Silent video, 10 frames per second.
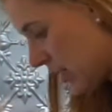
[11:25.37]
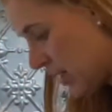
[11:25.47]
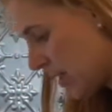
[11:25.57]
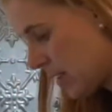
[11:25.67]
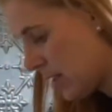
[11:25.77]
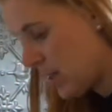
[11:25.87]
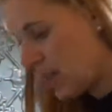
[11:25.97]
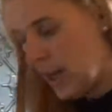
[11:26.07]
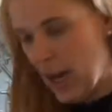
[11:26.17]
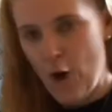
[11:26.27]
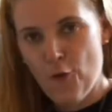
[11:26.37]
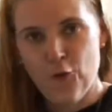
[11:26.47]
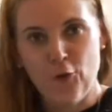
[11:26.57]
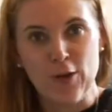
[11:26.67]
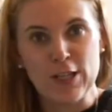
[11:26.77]
A
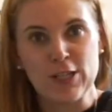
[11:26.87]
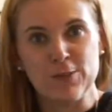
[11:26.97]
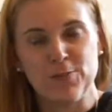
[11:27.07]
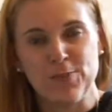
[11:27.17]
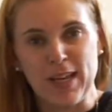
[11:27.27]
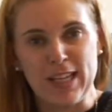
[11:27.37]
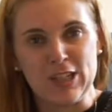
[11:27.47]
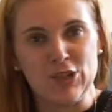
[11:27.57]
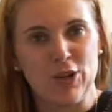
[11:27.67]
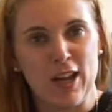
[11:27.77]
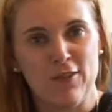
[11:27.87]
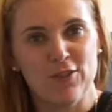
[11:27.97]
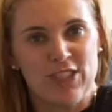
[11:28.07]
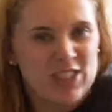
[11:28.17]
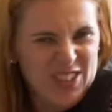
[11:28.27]
fresh baked tray of
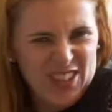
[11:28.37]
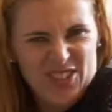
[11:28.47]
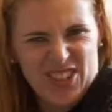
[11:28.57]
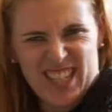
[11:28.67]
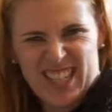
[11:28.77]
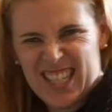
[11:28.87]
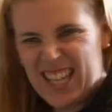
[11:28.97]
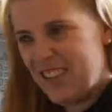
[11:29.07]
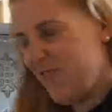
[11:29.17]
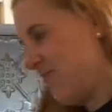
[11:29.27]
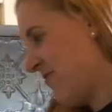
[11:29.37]
gingerbread cookies. Yum.